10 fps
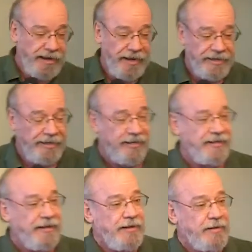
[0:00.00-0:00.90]
And
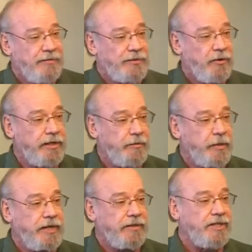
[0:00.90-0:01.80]
so I
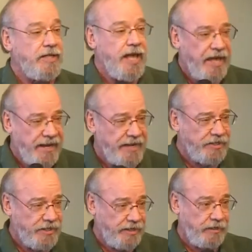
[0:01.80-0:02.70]
can pronounce this,
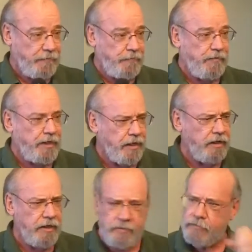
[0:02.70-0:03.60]
chesed,
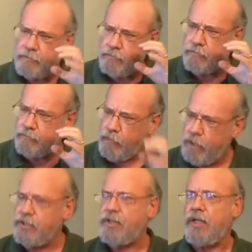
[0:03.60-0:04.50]

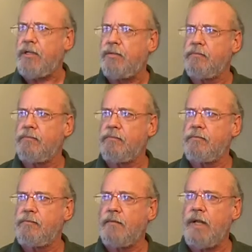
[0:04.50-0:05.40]
mercy.
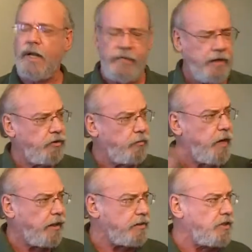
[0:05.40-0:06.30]
And I've had you
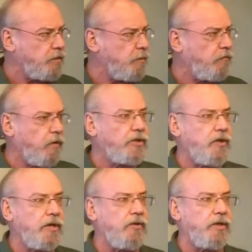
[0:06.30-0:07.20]
practice this before,
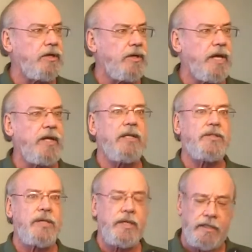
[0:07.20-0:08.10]
so I know you're good at it.
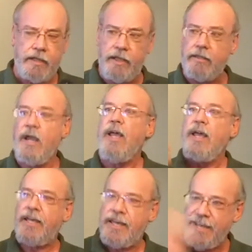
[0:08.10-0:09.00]
Let's say it together.
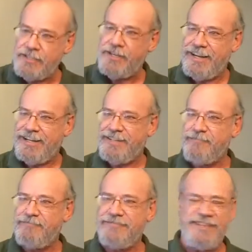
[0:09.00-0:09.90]

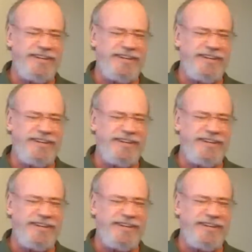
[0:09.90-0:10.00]
Chesed.